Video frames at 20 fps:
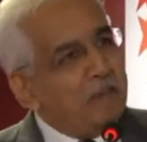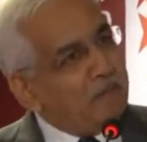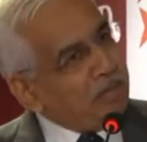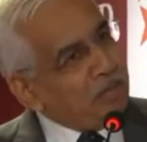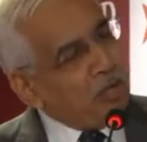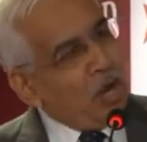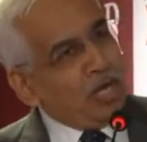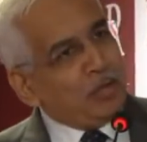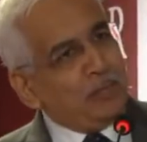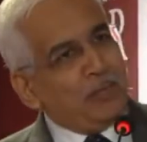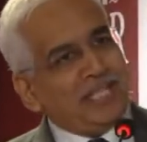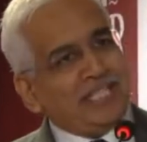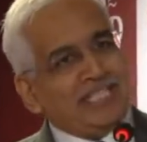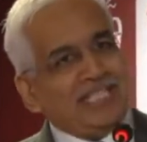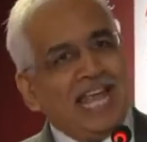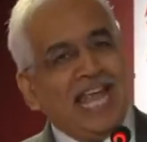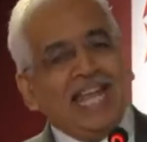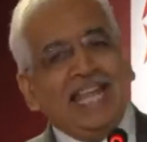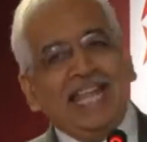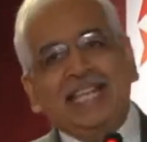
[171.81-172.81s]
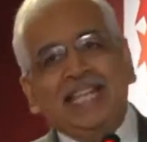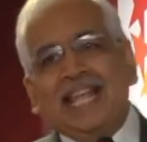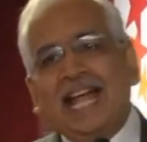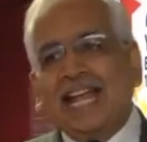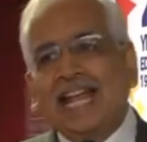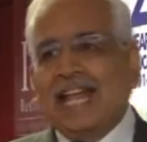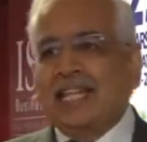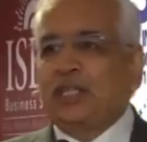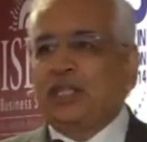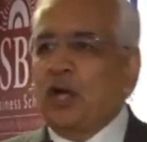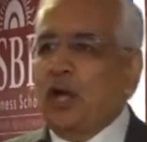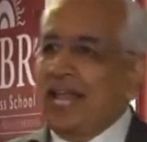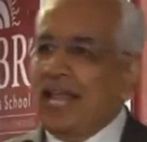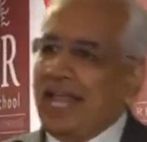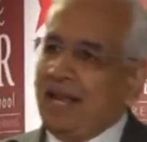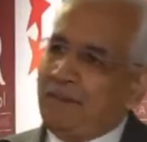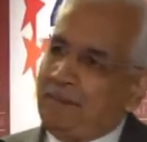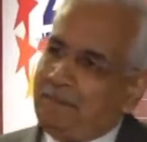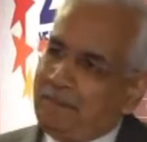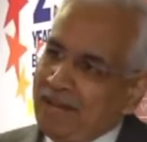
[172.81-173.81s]
But notwithstanding that, I thought
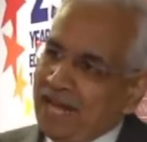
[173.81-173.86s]
I'll